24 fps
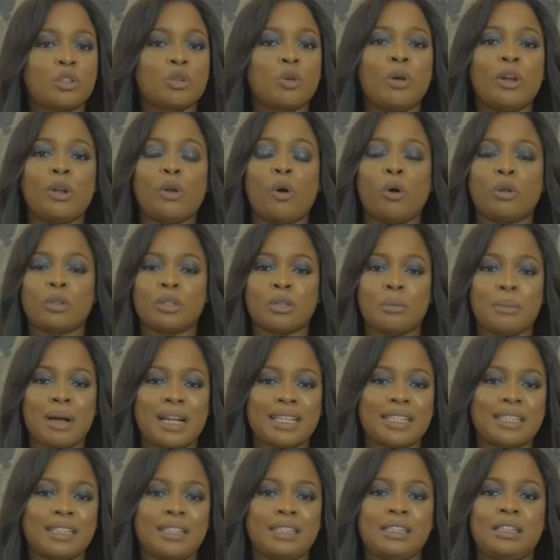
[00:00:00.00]
going
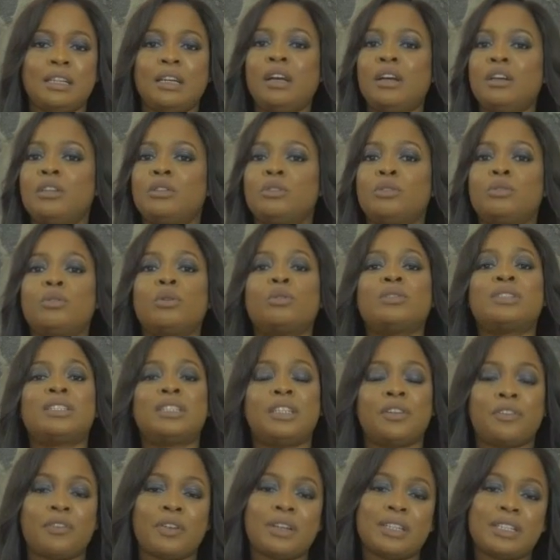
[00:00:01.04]
automatically to those
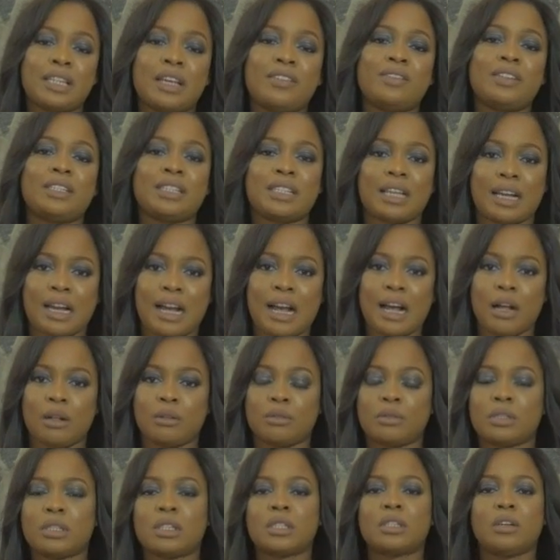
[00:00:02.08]
different savings
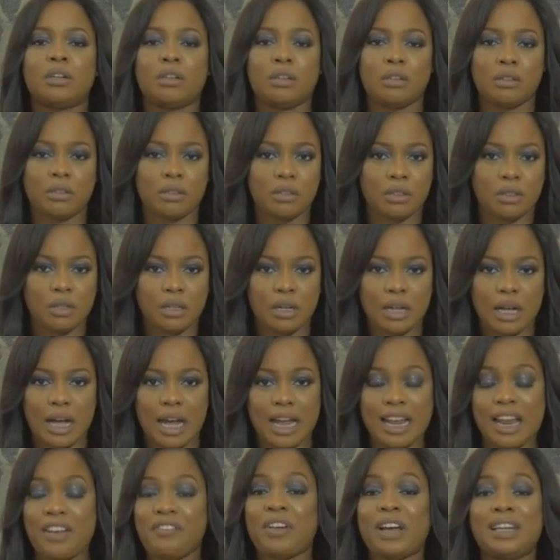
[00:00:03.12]
accounts.
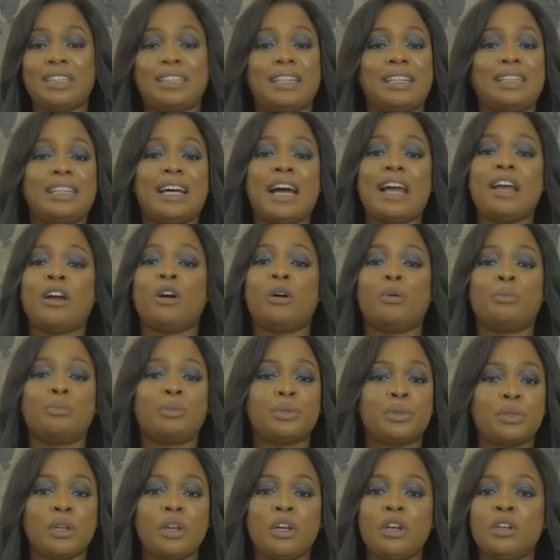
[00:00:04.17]
And I find that
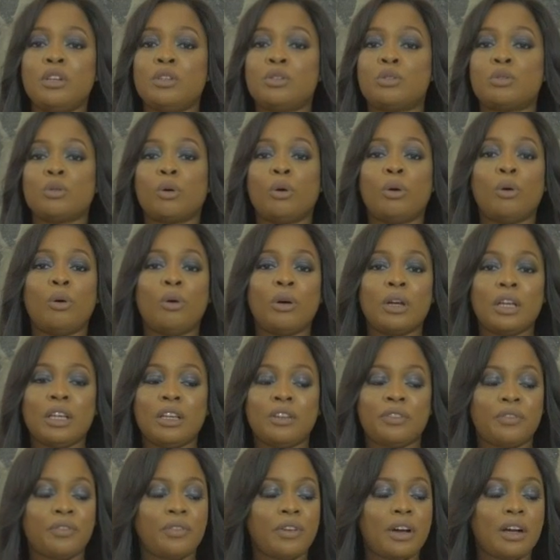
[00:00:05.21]
helps. So
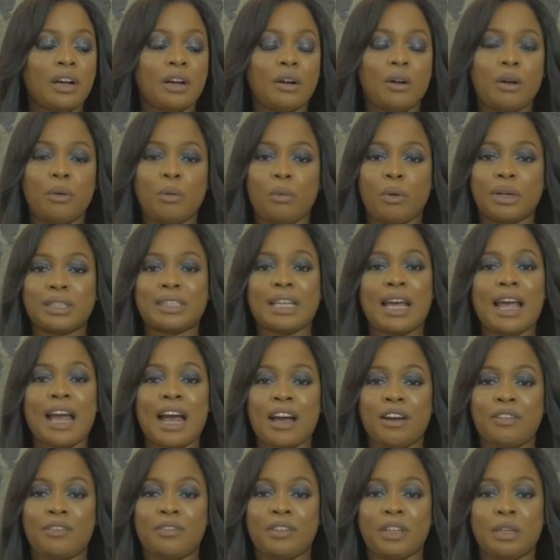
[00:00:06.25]
if what I
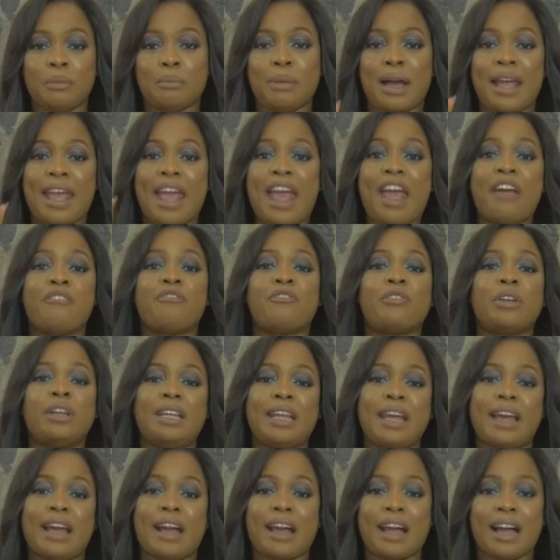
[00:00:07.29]
have in my
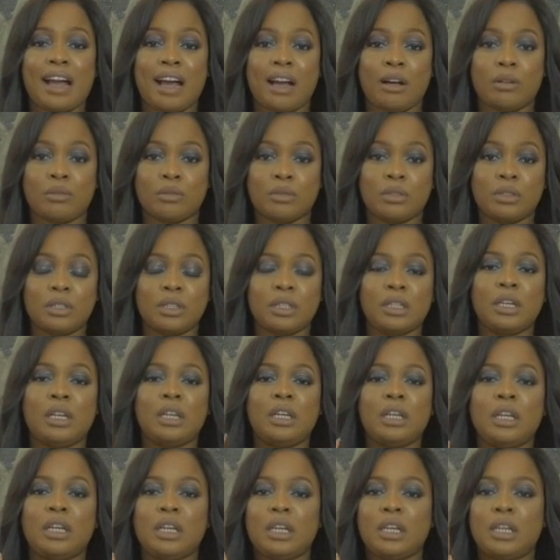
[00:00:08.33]
everyday account
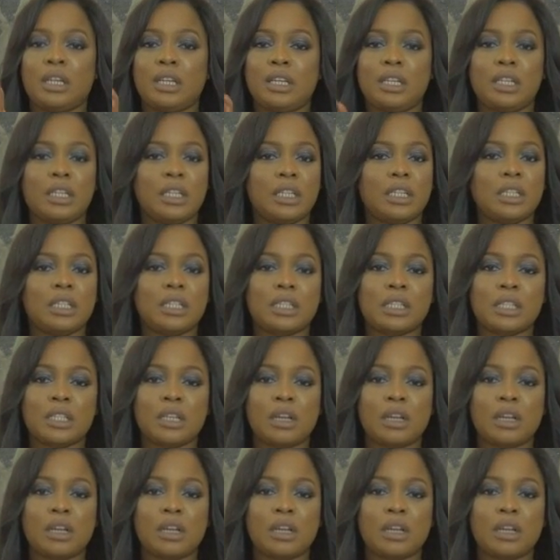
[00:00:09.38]
is